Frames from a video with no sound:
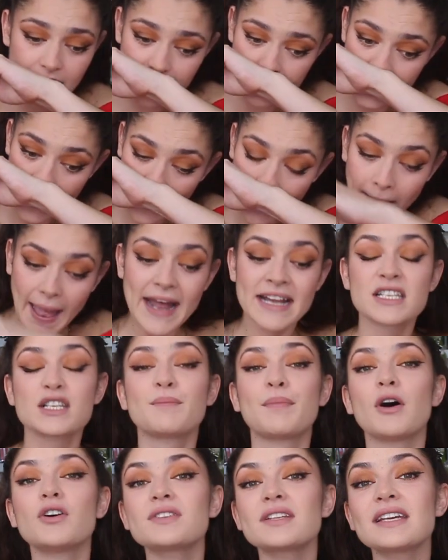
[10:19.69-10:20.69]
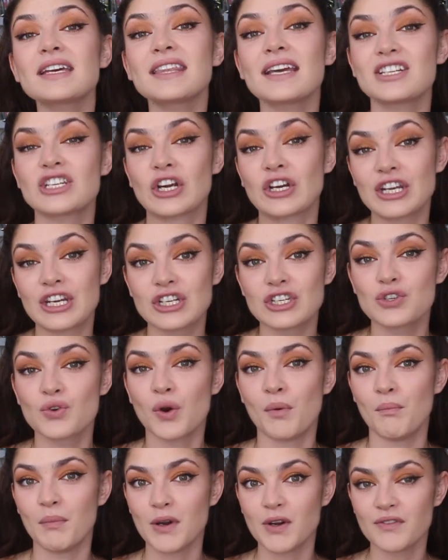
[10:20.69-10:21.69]
this. And supposedly they turned it into
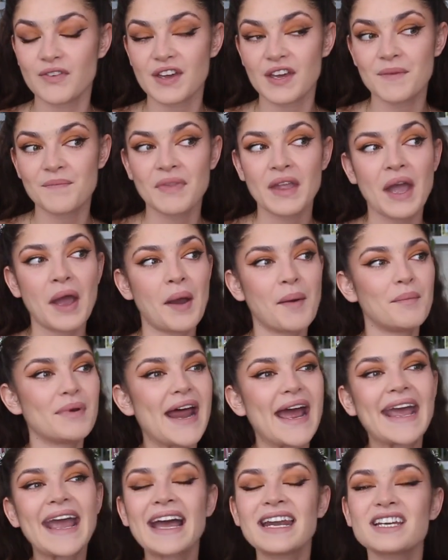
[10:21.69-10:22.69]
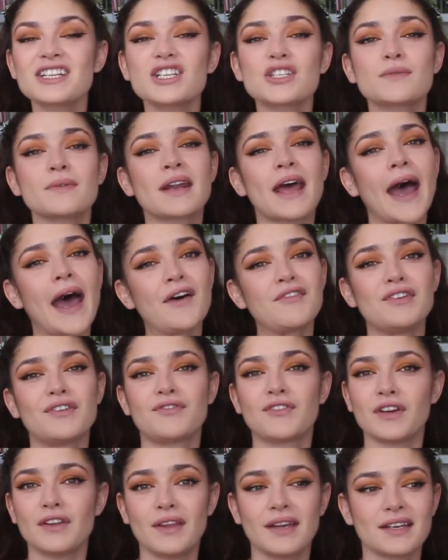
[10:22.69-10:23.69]
a movie, but I kind of just want to have the
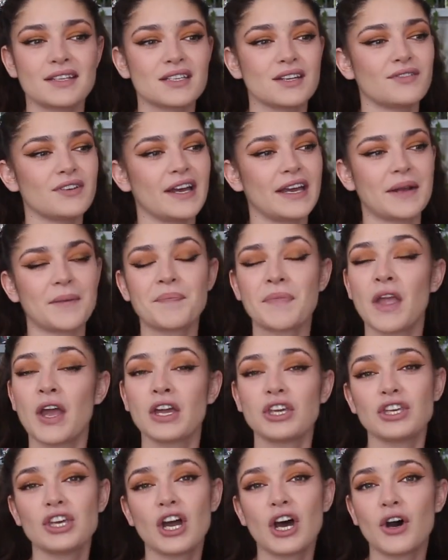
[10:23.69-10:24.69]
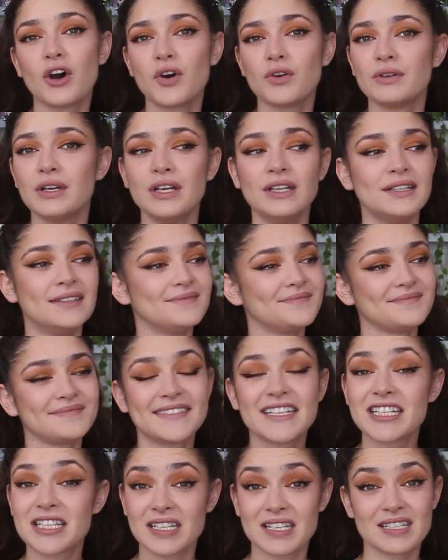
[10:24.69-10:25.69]
feelings of like, yo,
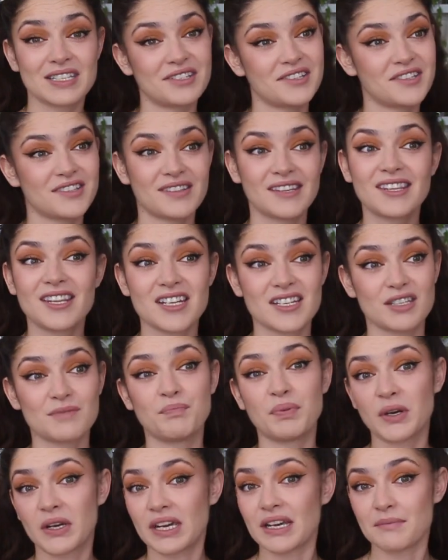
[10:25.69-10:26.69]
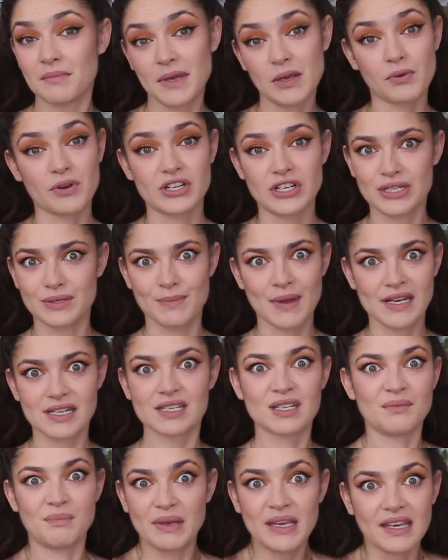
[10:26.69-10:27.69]
this is this book and me were just meant
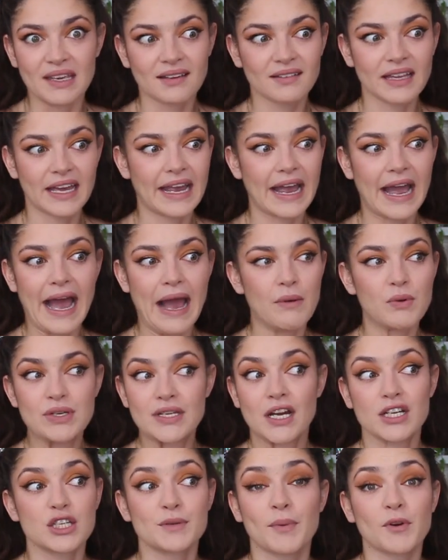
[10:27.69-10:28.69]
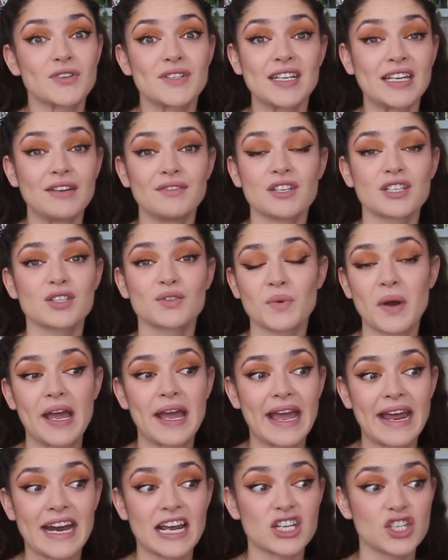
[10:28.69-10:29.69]
to be. Like, I was not supposed to give this
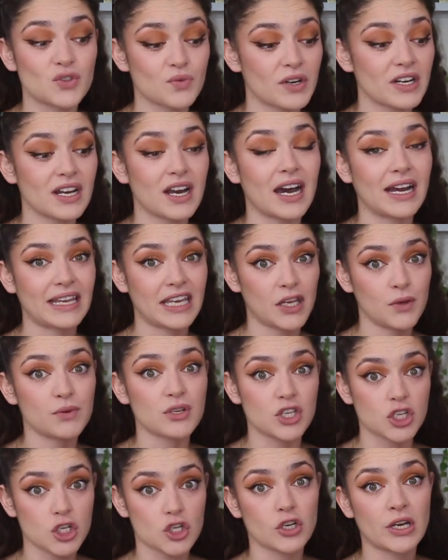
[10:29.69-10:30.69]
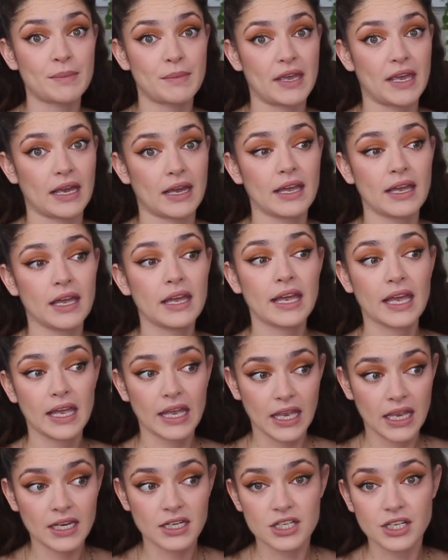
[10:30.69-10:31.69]
away. And I swear to God, he was screaming
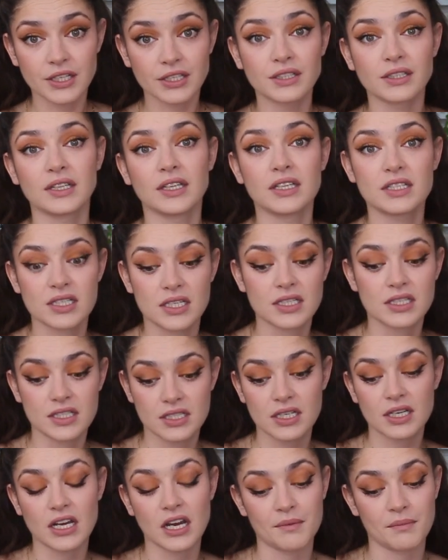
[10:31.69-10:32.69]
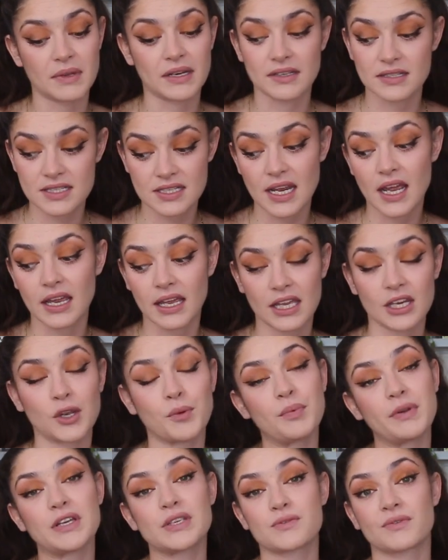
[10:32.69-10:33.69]
internally to, to come and say, can you
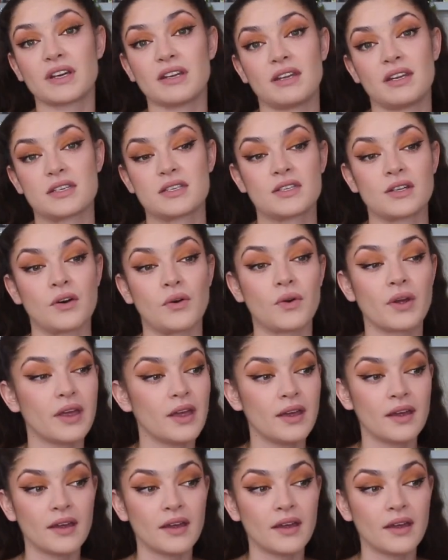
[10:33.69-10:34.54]
please read this? So